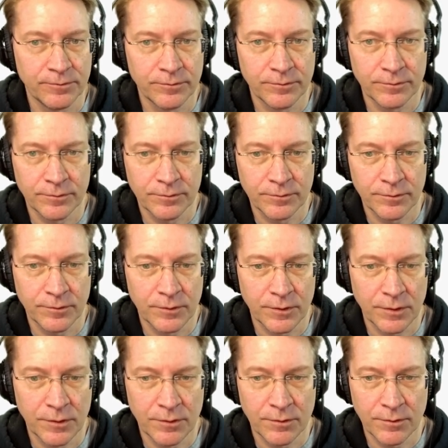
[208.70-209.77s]

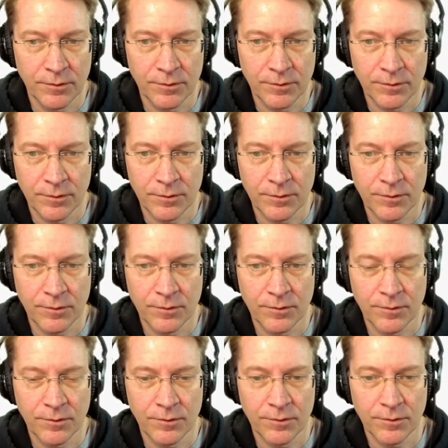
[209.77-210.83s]

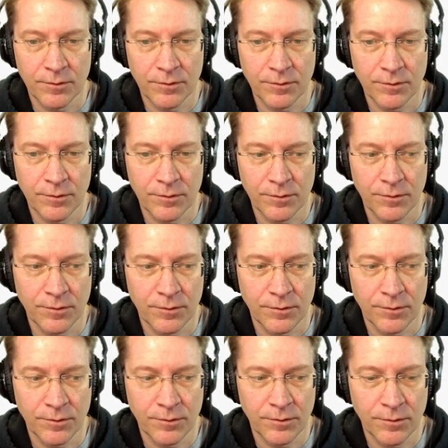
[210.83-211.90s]

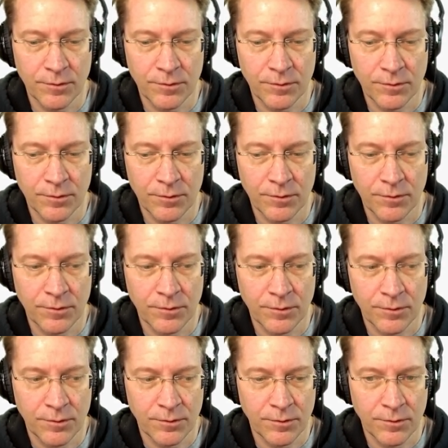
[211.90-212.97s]
(no one is talking)